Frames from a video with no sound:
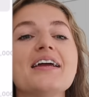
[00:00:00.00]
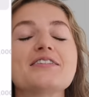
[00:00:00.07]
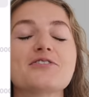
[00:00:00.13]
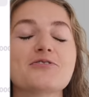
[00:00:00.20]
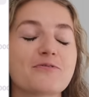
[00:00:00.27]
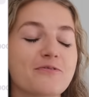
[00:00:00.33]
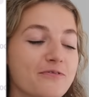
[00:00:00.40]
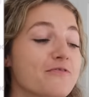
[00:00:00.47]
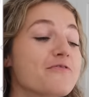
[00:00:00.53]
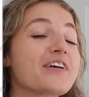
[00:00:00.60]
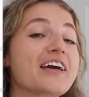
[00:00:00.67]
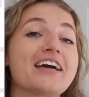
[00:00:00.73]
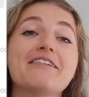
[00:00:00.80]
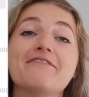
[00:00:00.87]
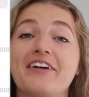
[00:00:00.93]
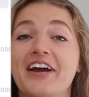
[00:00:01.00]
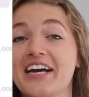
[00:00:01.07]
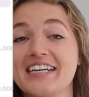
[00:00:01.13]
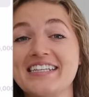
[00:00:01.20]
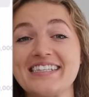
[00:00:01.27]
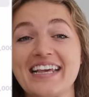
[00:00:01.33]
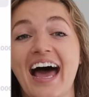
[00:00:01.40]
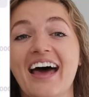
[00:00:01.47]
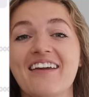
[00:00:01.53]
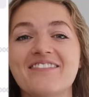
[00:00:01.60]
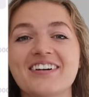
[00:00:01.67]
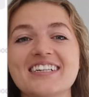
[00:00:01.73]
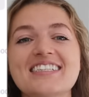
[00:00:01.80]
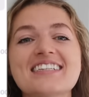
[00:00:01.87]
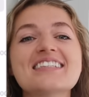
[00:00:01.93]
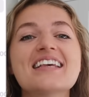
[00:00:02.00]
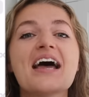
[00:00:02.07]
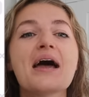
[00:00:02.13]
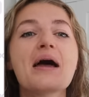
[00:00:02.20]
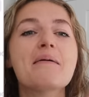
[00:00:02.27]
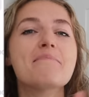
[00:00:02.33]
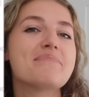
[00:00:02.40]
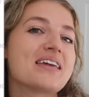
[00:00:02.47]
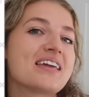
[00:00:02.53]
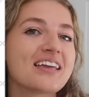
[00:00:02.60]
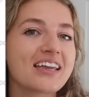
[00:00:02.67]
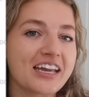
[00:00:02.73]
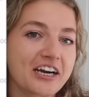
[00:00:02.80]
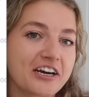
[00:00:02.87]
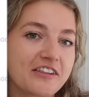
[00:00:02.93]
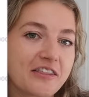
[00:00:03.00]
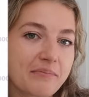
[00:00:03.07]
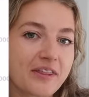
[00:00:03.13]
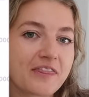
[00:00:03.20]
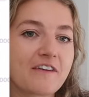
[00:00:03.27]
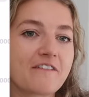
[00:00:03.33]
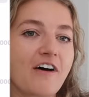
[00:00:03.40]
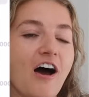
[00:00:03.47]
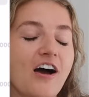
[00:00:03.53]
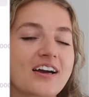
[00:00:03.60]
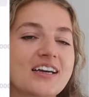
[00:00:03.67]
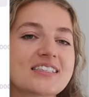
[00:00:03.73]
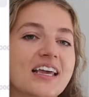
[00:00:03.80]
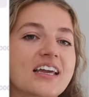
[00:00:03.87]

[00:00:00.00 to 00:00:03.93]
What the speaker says: It's very, very sad versus being here the month of August.